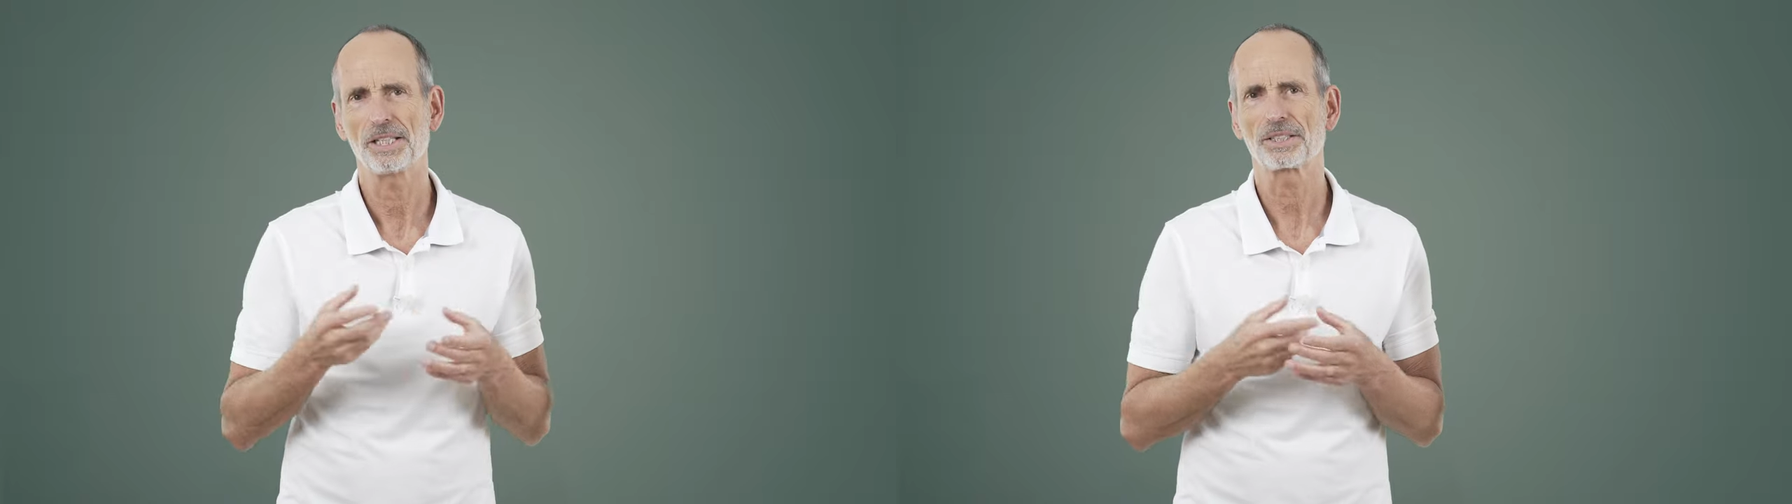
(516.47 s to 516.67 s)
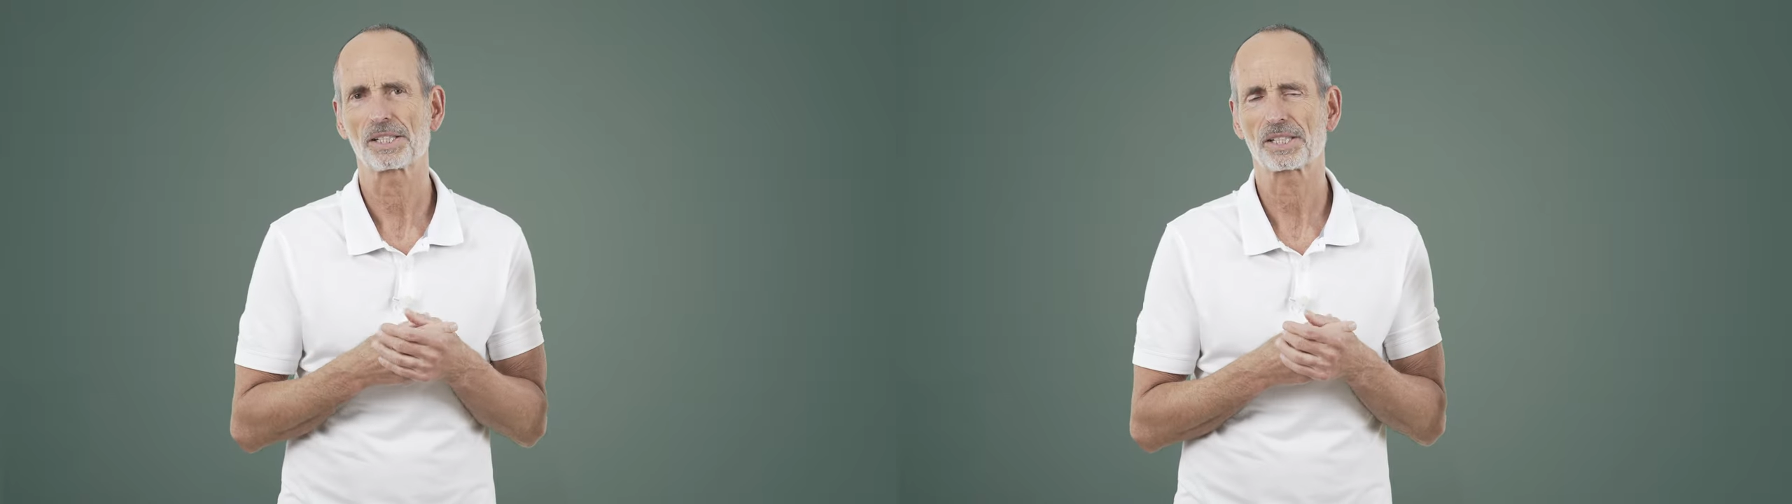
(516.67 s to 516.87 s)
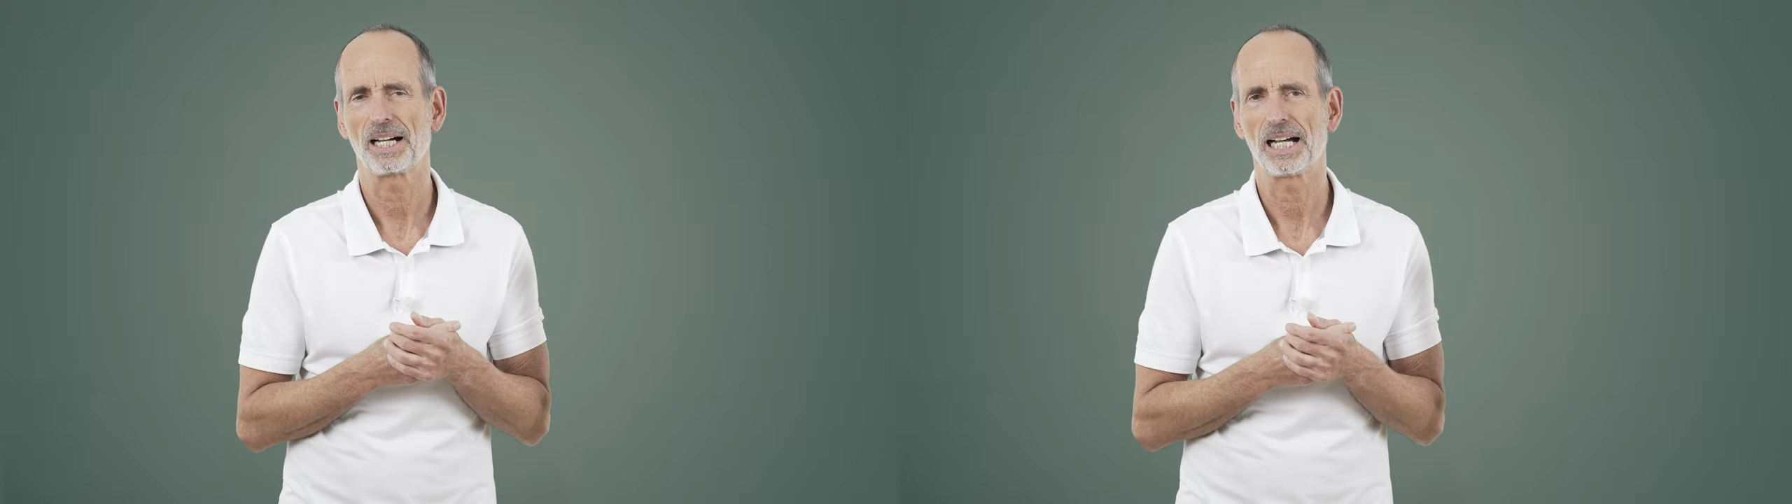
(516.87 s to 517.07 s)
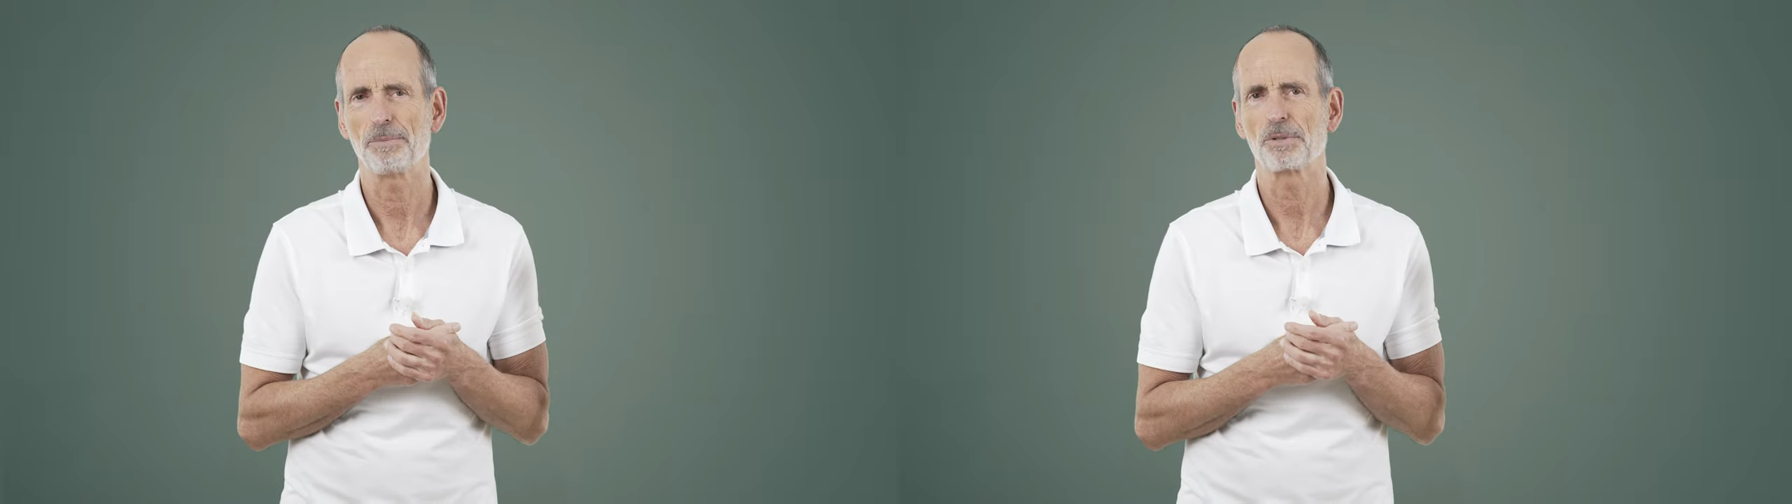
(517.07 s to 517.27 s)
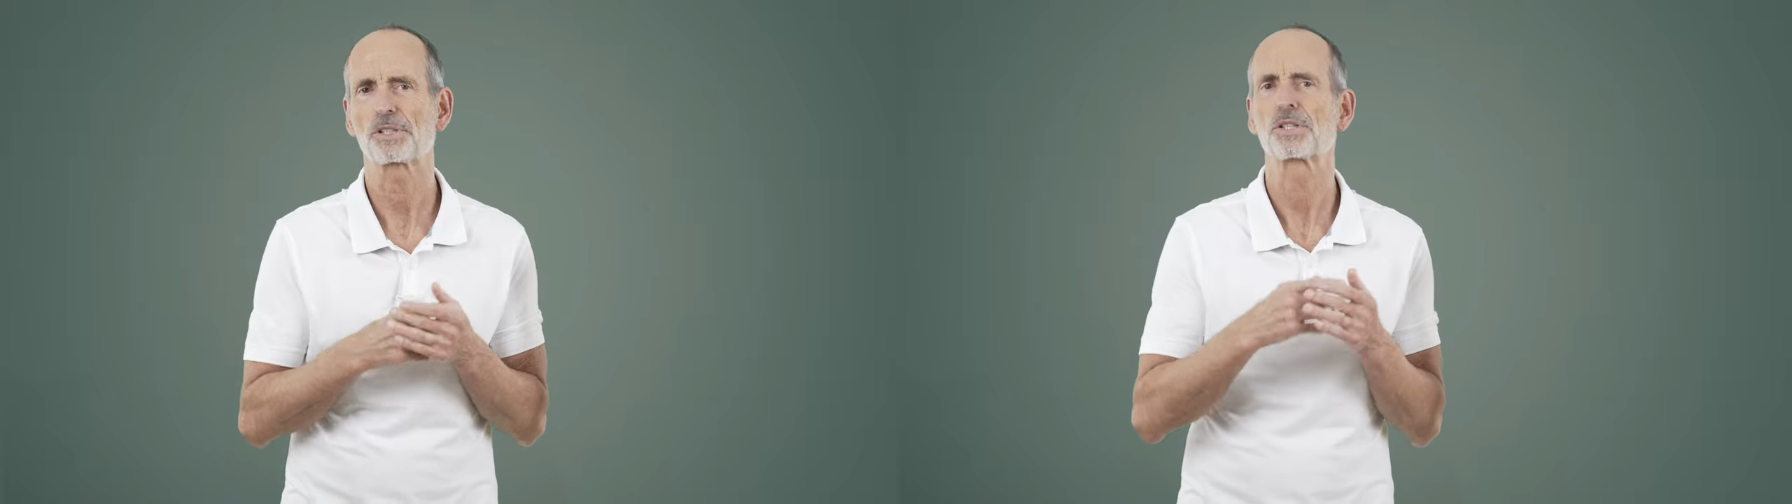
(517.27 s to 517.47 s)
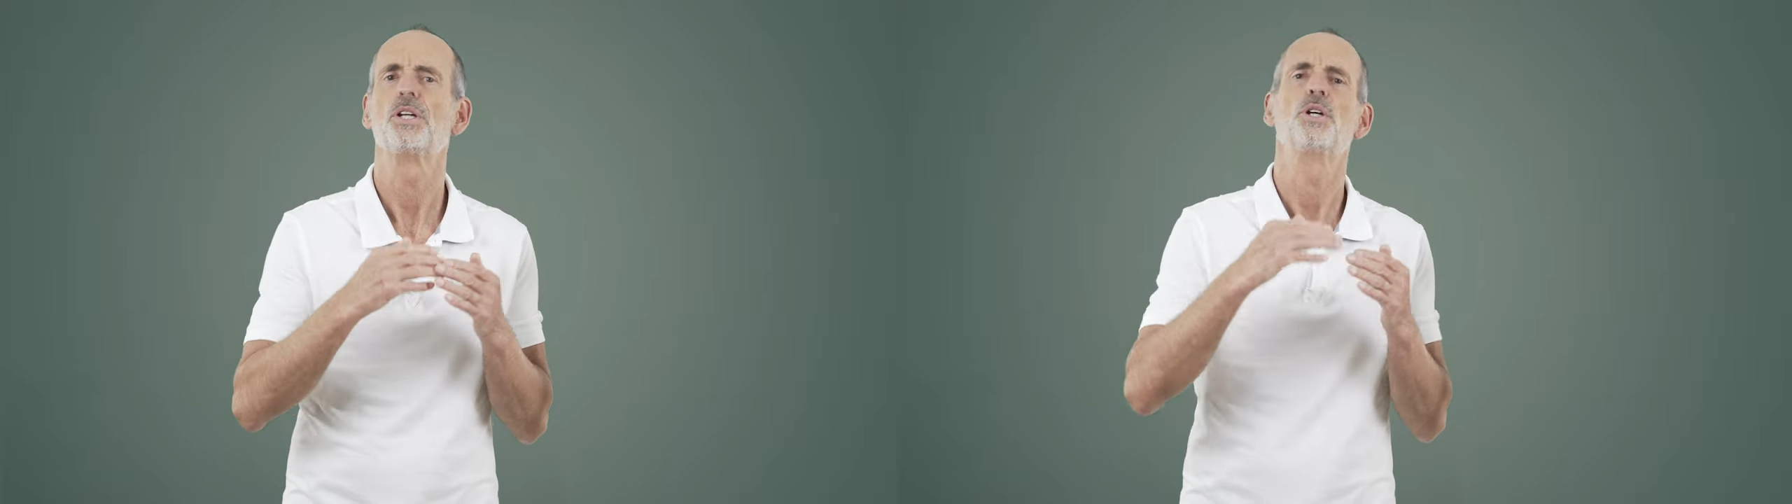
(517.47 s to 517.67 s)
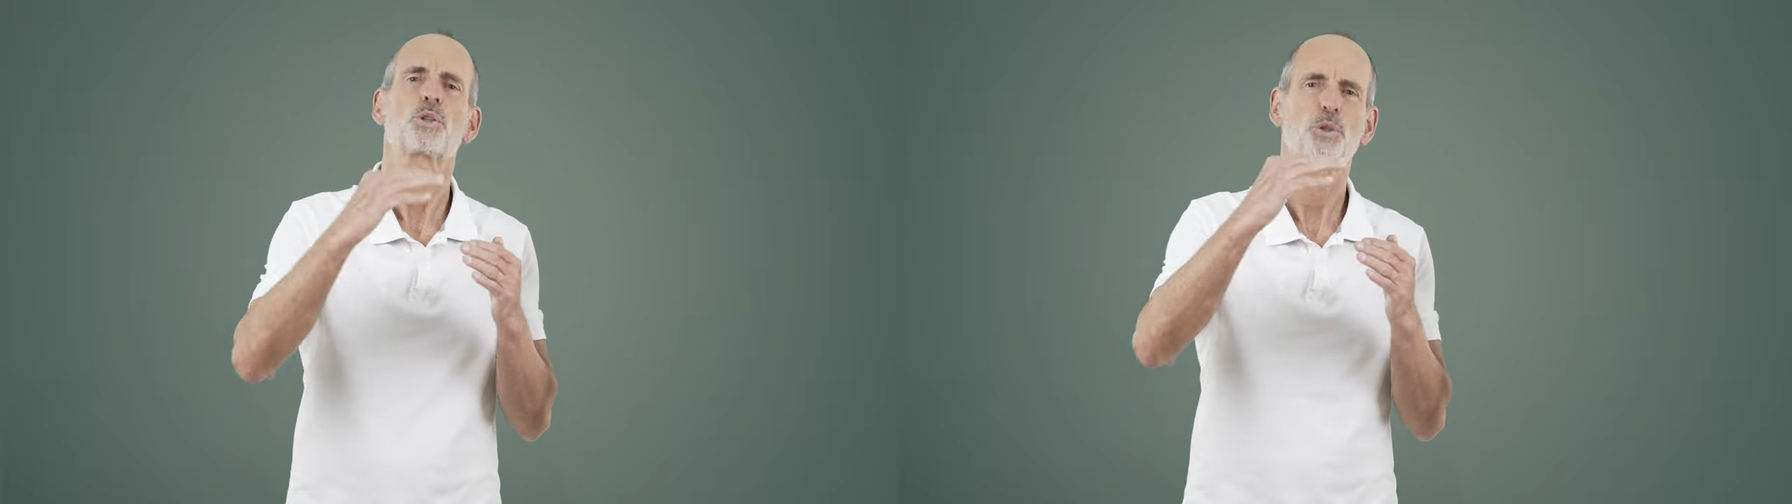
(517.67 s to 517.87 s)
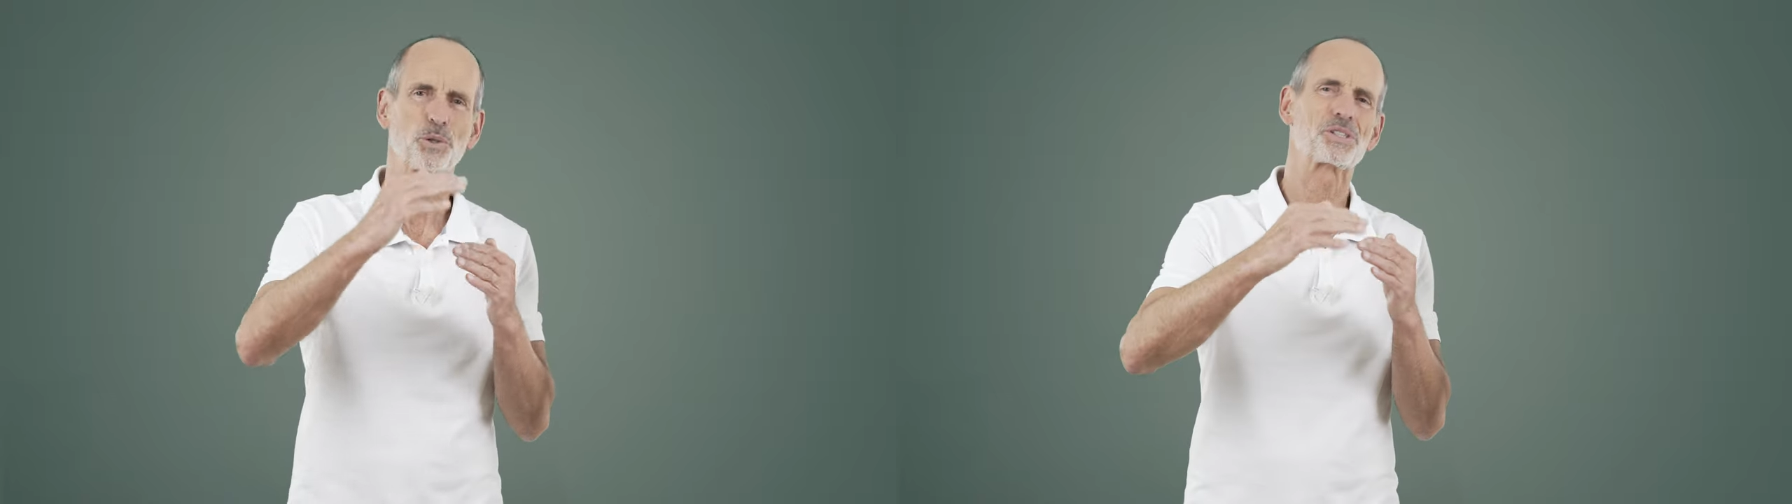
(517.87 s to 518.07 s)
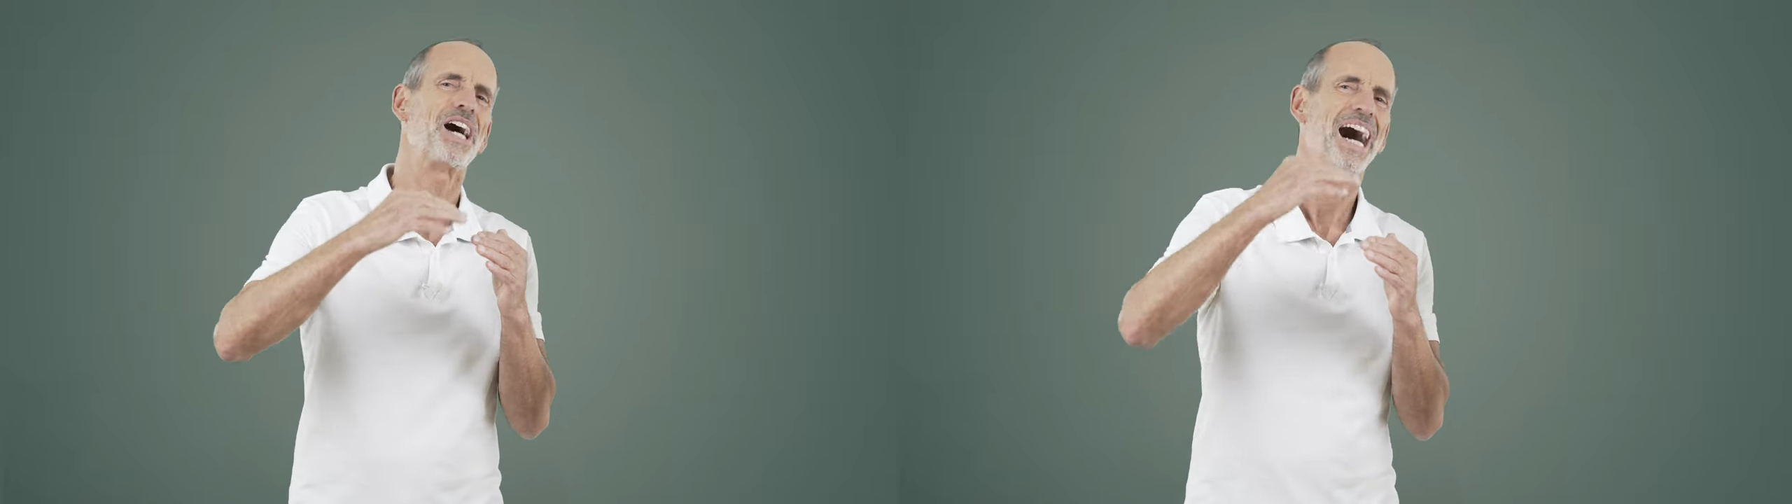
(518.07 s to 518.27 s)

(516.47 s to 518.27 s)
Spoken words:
withstand so much anymore.